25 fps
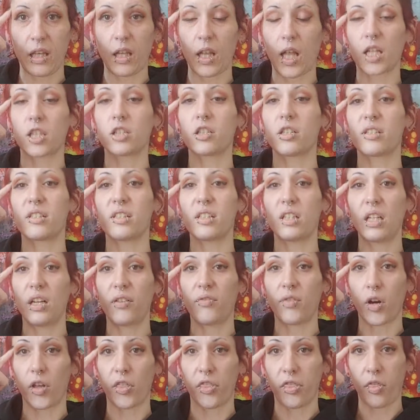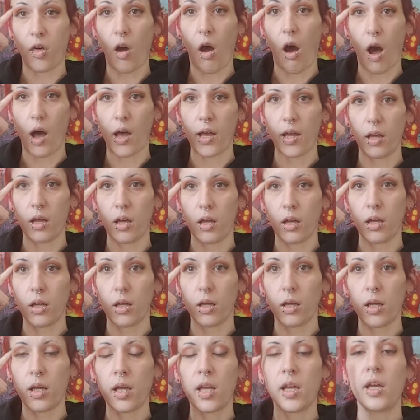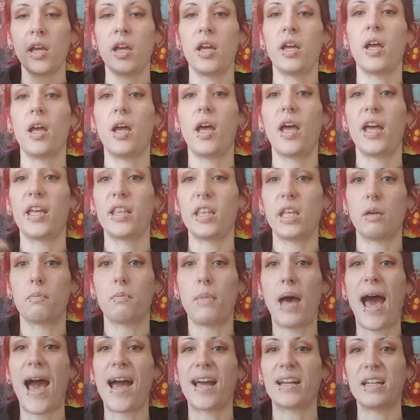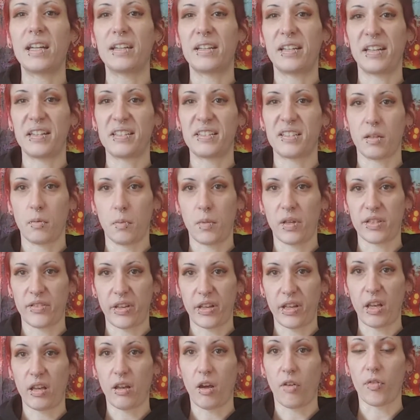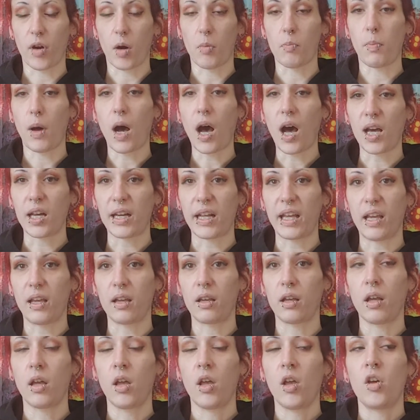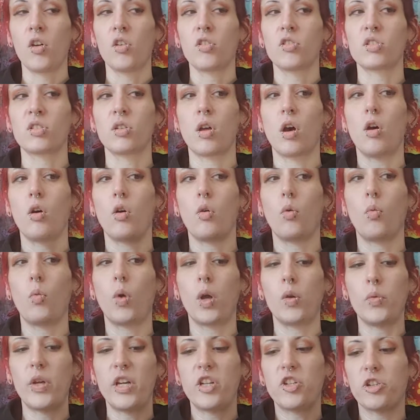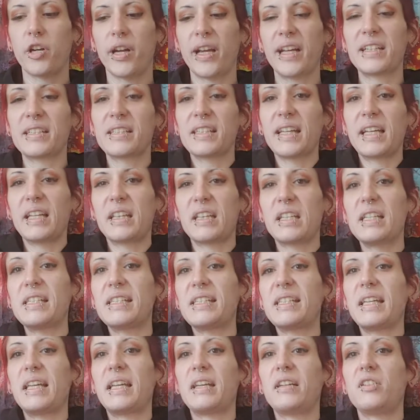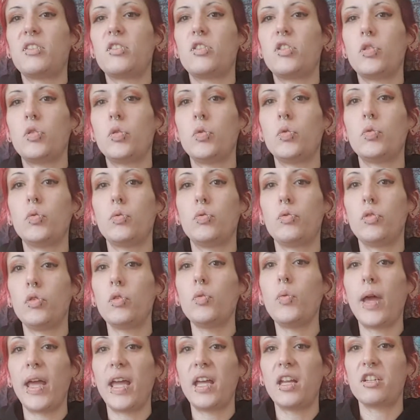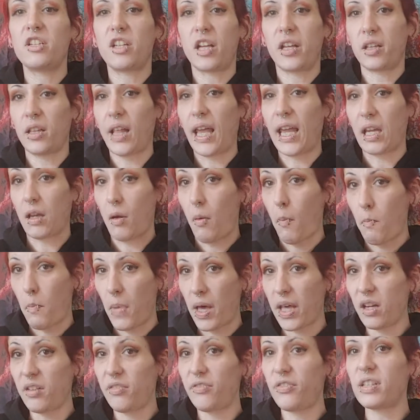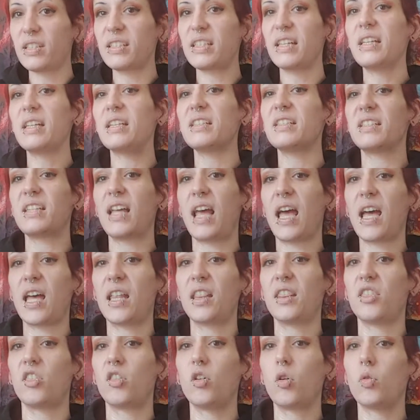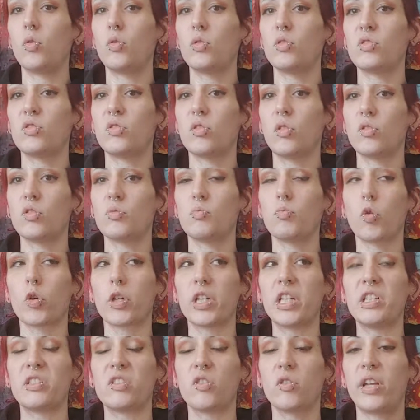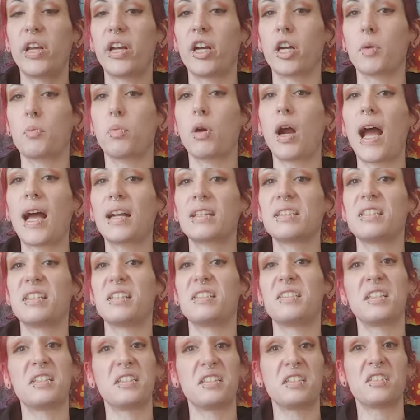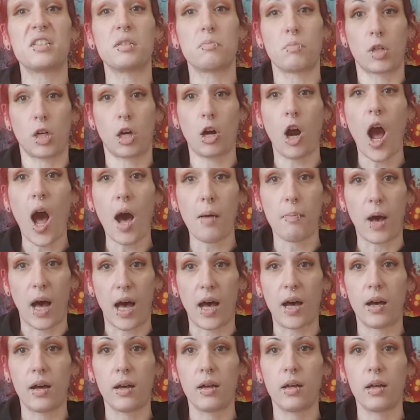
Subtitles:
electricity of our thought and the magnetism of our body. So when we translate this into New Age and like metaphysics and those more esoteric practices, this is the Merkaba.